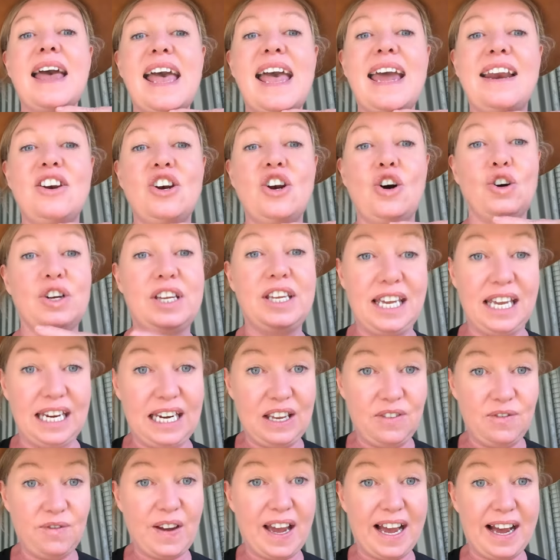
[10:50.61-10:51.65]
and not
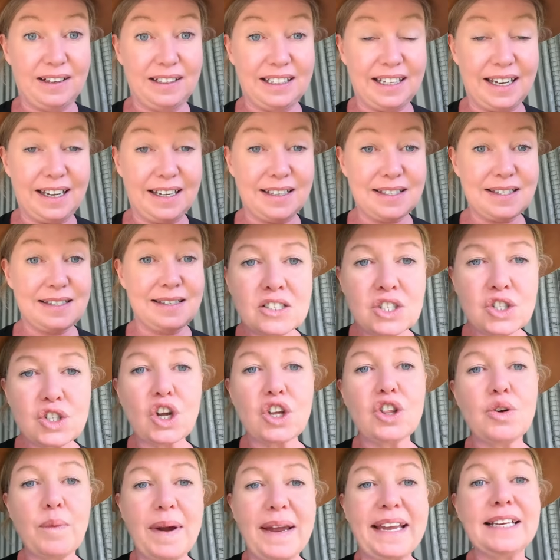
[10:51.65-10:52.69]
guinea fowl eggs
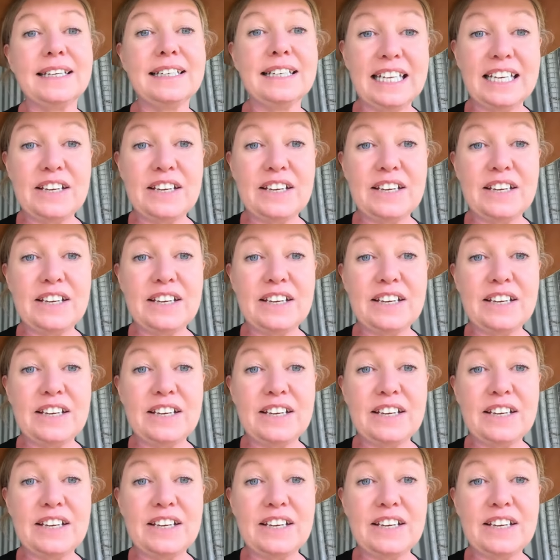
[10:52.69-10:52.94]
so that we can